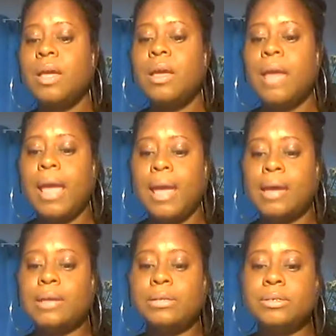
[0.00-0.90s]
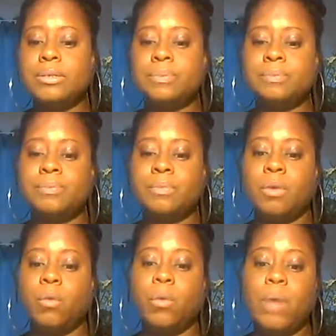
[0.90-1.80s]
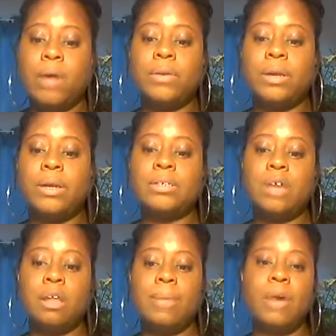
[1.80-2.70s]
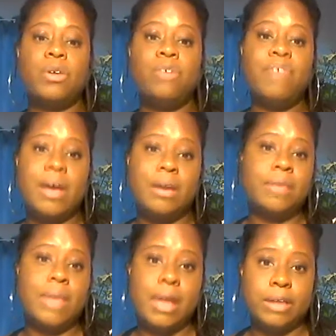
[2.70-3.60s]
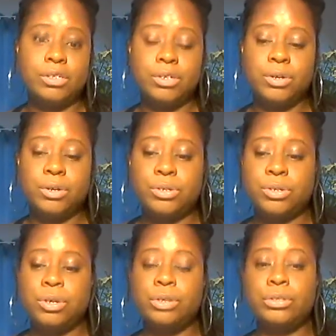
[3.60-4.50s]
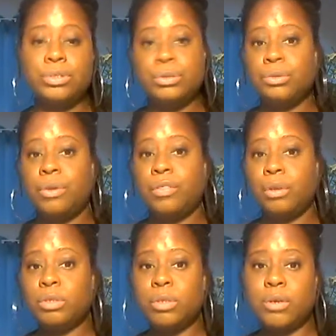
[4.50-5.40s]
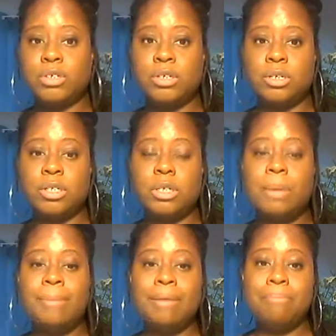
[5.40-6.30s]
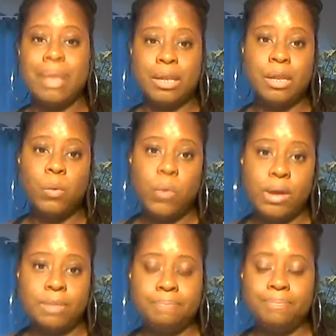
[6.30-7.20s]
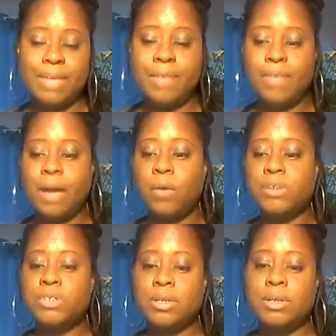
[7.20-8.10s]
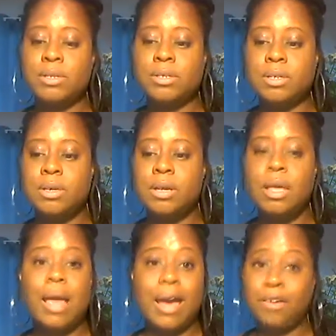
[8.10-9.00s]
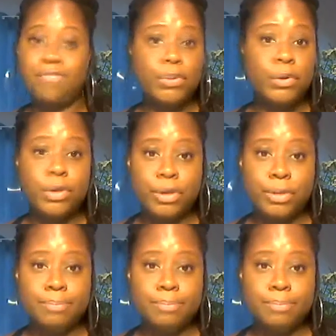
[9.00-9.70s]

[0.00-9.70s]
And rewilding is all about you finding the answers to those questions, but mainly one. And that question is how to feel good.